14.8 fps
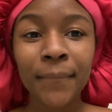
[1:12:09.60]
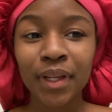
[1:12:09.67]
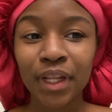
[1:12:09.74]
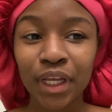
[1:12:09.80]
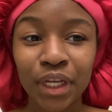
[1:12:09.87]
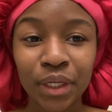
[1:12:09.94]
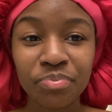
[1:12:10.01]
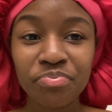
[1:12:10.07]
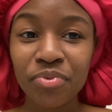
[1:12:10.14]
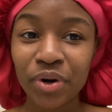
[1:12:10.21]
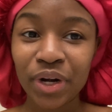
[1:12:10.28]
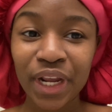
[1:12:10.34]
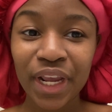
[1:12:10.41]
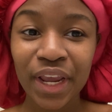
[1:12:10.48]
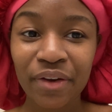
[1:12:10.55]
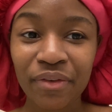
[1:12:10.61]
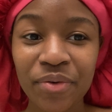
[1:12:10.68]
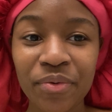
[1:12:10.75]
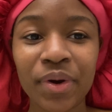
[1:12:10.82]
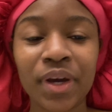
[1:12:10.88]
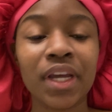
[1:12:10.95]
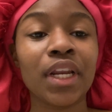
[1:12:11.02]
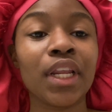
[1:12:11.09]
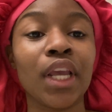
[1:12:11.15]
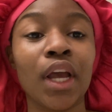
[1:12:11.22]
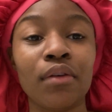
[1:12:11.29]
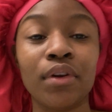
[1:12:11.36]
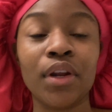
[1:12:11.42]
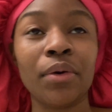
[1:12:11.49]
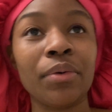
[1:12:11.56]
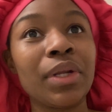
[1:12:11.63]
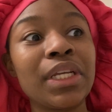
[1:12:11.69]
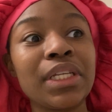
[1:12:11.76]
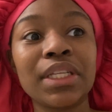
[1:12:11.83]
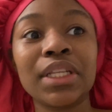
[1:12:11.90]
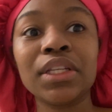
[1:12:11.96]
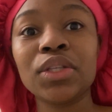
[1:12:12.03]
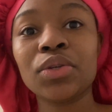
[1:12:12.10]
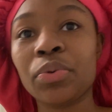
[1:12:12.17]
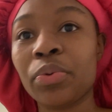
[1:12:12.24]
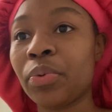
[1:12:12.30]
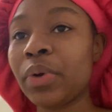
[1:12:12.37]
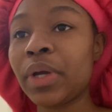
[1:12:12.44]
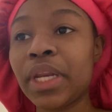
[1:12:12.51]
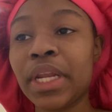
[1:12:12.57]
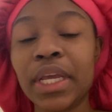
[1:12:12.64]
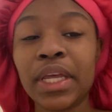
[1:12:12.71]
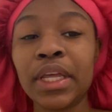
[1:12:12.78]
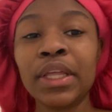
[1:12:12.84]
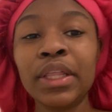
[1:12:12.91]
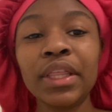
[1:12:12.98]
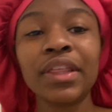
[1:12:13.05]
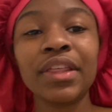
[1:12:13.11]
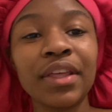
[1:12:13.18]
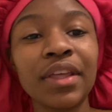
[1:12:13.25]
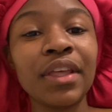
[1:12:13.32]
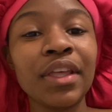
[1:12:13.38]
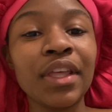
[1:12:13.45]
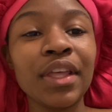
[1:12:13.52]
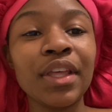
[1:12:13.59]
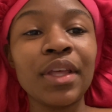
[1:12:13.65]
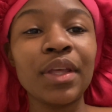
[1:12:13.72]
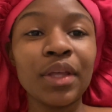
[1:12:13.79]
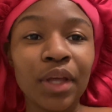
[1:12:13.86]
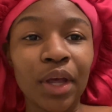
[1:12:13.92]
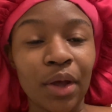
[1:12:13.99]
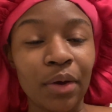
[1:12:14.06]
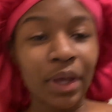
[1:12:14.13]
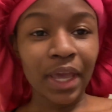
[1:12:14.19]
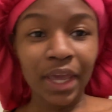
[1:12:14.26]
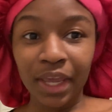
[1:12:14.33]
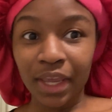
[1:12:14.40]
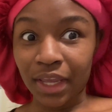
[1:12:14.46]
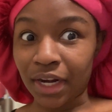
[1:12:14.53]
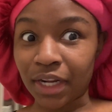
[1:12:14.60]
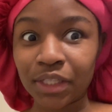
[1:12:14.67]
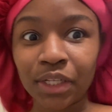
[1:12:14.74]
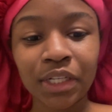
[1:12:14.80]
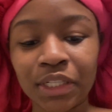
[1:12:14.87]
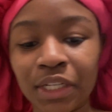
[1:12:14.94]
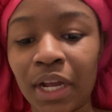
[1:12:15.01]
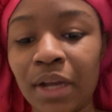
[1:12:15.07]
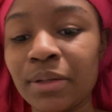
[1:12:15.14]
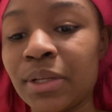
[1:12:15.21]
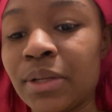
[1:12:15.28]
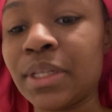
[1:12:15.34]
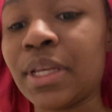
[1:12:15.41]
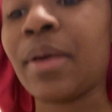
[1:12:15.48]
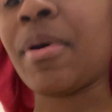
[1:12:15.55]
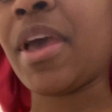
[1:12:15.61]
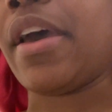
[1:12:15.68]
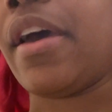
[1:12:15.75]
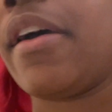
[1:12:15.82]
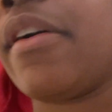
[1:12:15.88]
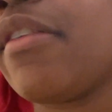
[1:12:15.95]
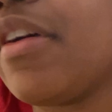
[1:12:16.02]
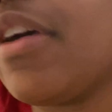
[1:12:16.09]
Good morning, everyone. Y'all know it is the 20th. Okay, and I told y'all I was going to take a bath.